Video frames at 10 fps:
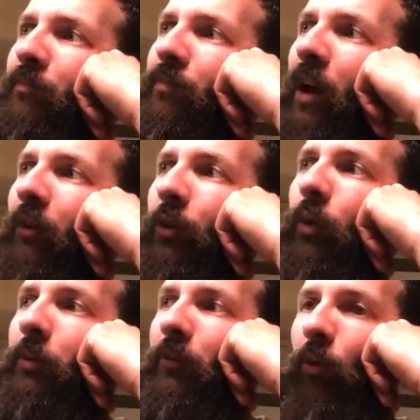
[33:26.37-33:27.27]
I've ridden the
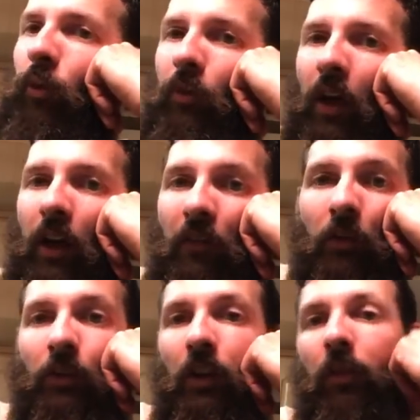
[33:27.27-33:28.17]
one before that. I've not
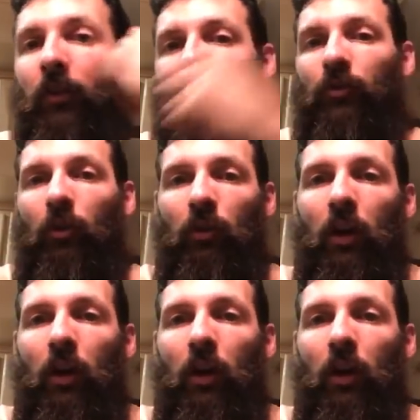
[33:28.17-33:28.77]
ridden the Thunderstroke.